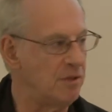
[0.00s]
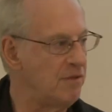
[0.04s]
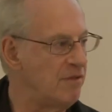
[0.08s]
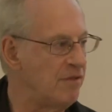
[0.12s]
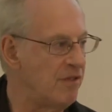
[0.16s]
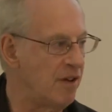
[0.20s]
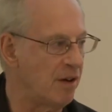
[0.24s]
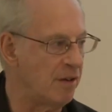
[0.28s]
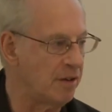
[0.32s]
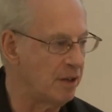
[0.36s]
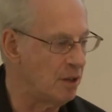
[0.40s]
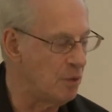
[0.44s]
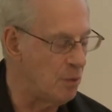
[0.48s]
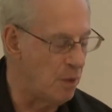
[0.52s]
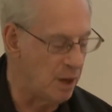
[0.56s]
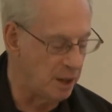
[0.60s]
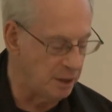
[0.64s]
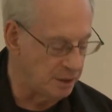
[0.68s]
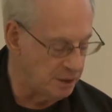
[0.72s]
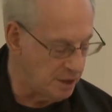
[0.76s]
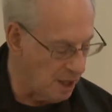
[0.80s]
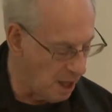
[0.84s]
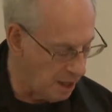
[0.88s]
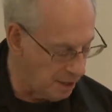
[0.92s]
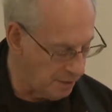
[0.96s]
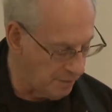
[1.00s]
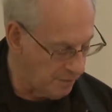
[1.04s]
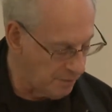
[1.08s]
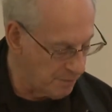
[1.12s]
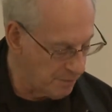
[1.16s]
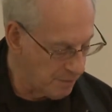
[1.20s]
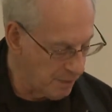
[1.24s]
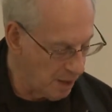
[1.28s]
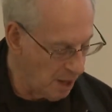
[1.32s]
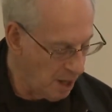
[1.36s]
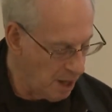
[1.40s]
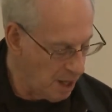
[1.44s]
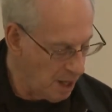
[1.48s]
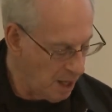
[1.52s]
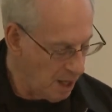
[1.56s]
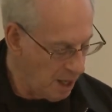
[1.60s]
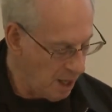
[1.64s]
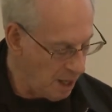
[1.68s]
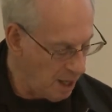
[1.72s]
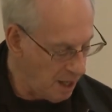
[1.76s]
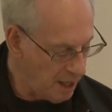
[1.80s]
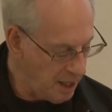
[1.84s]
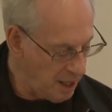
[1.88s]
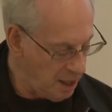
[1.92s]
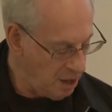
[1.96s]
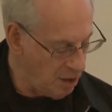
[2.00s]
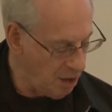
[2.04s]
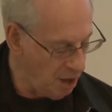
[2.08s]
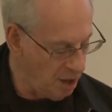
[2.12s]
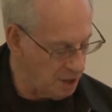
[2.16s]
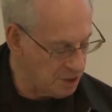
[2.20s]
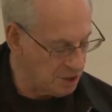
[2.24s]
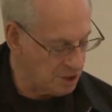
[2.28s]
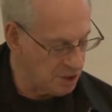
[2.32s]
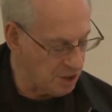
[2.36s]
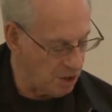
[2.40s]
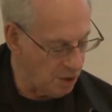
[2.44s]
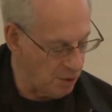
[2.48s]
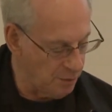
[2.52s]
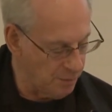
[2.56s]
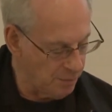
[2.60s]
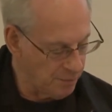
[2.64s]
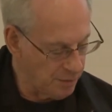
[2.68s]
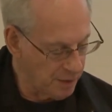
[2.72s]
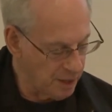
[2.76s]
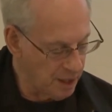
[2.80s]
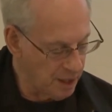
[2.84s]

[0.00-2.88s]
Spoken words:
very well done. He also